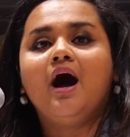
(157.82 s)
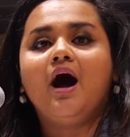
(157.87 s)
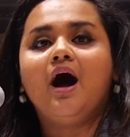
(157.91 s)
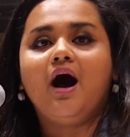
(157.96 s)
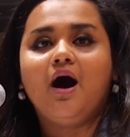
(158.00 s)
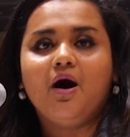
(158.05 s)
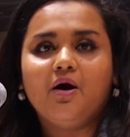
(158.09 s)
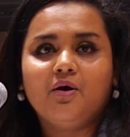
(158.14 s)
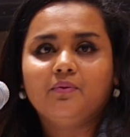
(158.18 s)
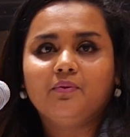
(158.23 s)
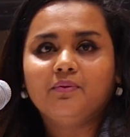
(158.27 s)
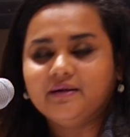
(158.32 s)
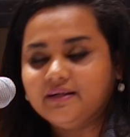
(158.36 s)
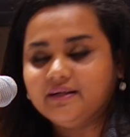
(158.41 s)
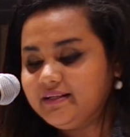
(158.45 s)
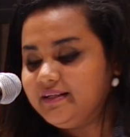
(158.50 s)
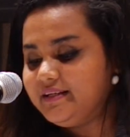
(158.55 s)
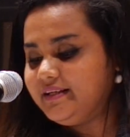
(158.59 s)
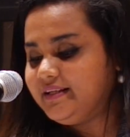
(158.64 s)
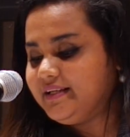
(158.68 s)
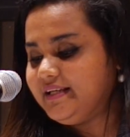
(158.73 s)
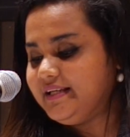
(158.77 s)
Our
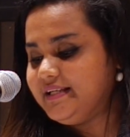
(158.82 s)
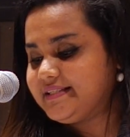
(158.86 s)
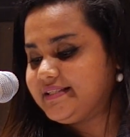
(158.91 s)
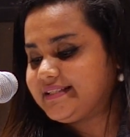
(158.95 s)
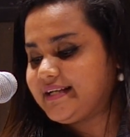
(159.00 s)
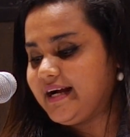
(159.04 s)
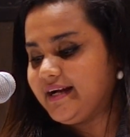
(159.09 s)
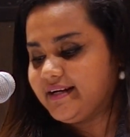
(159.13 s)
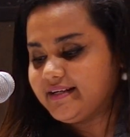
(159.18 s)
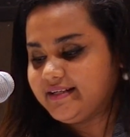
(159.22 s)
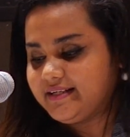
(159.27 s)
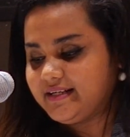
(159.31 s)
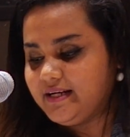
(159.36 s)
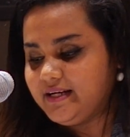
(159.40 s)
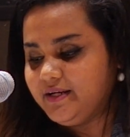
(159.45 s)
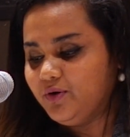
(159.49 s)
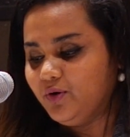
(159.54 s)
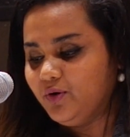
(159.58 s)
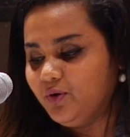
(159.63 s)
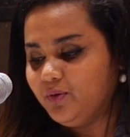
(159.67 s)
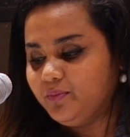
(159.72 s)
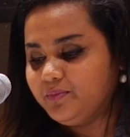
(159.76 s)
world is currently
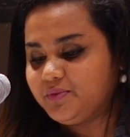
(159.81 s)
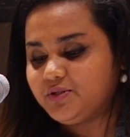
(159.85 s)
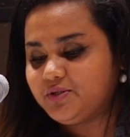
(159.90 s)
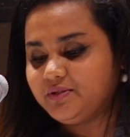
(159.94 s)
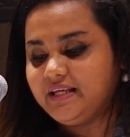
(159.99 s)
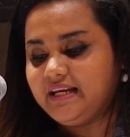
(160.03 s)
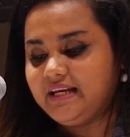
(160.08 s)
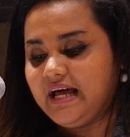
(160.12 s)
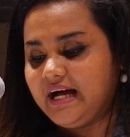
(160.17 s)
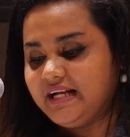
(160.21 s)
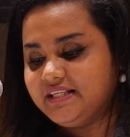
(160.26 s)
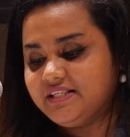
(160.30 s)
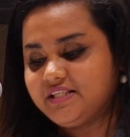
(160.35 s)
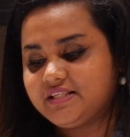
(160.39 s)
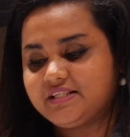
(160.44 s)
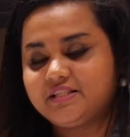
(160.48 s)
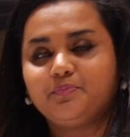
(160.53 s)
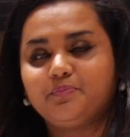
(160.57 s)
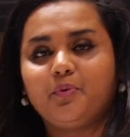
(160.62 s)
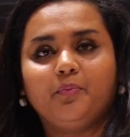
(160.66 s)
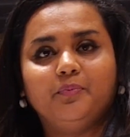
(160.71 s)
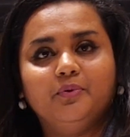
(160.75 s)
home to the
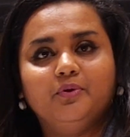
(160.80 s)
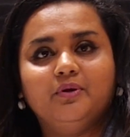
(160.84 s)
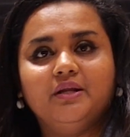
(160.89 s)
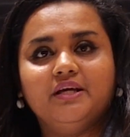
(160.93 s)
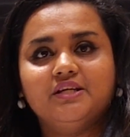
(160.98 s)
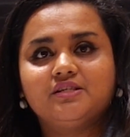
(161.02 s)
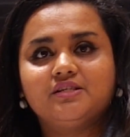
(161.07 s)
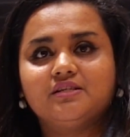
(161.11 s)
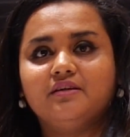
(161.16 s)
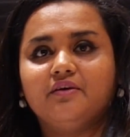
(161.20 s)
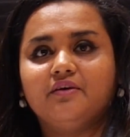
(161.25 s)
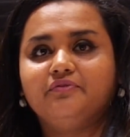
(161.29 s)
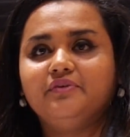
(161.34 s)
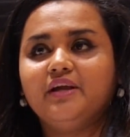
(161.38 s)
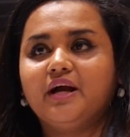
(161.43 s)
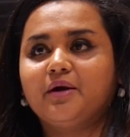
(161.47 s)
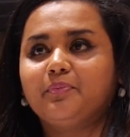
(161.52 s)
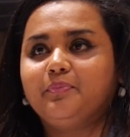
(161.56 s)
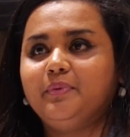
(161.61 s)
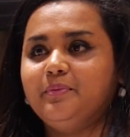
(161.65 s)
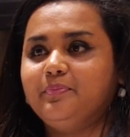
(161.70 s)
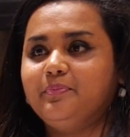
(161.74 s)
largest population of
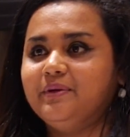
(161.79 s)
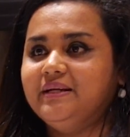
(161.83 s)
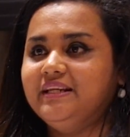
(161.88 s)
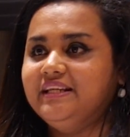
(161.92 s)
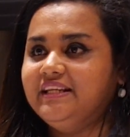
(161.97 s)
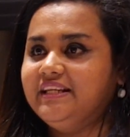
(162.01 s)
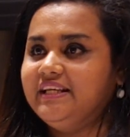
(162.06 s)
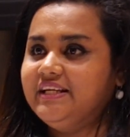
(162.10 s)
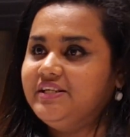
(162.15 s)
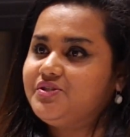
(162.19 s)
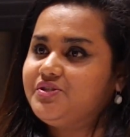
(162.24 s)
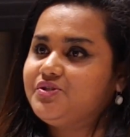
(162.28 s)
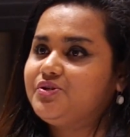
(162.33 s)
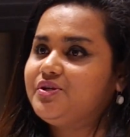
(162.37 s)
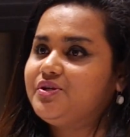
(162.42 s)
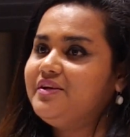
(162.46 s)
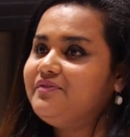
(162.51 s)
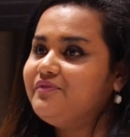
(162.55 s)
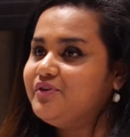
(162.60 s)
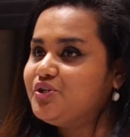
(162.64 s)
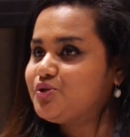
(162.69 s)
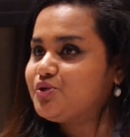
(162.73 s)
young people in
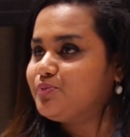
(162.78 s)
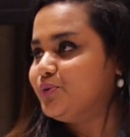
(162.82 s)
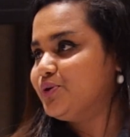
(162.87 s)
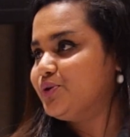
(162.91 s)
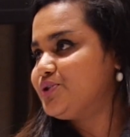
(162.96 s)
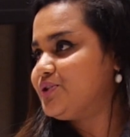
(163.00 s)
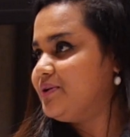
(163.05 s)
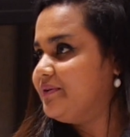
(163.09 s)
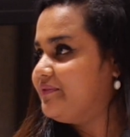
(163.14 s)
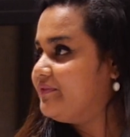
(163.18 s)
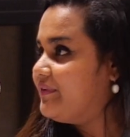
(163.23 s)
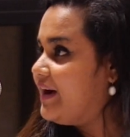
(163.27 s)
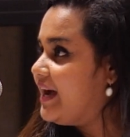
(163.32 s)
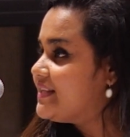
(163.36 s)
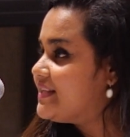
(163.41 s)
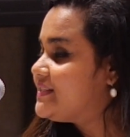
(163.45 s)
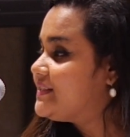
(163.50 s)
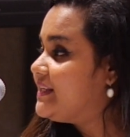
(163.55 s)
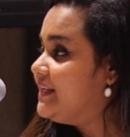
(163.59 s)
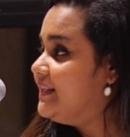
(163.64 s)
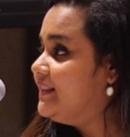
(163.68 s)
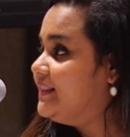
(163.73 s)
history, which most of
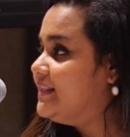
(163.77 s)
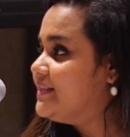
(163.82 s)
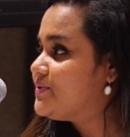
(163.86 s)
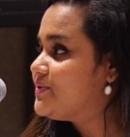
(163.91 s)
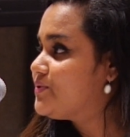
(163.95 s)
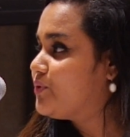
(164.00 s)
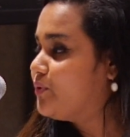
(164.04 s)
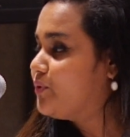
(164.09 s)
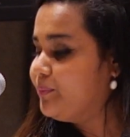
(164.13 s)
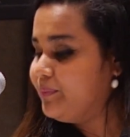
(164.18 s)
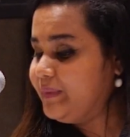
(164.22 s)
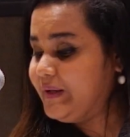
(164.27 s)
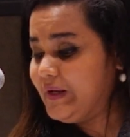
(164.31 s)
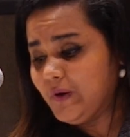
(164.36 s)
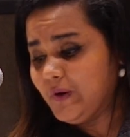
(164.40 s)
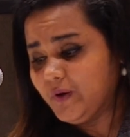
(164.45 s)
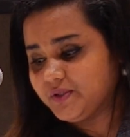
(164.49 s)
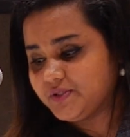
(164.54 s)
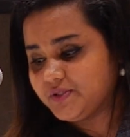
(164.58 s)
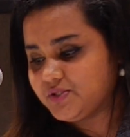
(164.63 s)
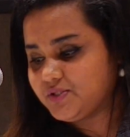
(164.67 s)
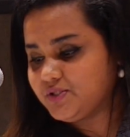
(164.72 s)
us in this room
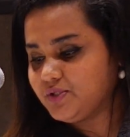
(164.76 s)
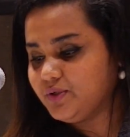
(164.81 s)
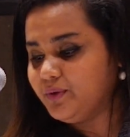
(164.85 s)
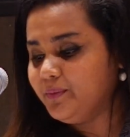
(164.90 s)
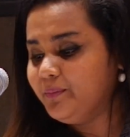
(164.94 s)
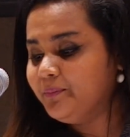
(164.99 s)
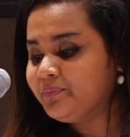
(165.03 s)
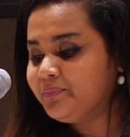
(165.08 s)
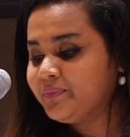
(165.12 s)
belongs to.